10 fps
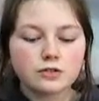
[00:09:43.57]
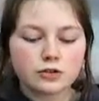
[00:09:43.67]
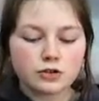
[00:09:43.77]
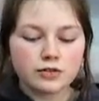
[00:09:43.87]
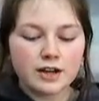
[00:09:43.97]

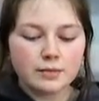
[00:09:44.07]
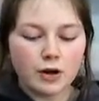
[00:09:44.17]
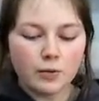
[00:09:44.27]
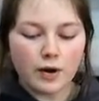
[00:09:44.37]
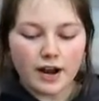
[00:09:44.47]
trim
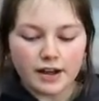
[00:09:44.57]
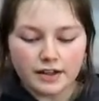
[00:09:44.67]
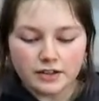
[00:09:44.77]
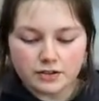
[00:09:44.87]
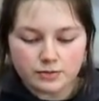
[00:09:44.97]

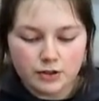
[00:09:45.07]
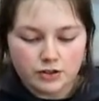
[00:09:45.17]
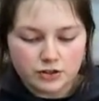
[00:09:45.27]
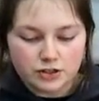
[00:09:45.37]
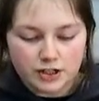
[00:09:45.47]
away as
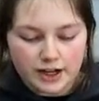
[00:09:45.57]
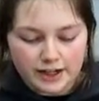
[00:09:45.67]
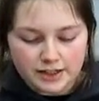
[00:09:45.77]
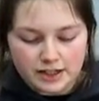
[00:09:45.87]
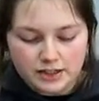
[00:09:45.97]
much
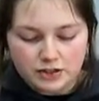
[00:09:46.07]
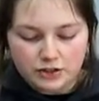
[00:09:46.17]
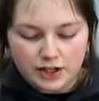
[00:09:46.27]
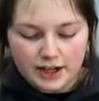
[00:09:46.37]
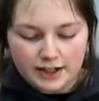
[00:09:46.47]
excess as you
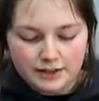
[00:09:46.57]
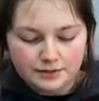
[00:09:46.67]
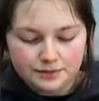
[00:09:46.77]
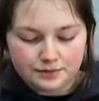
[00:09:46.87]
can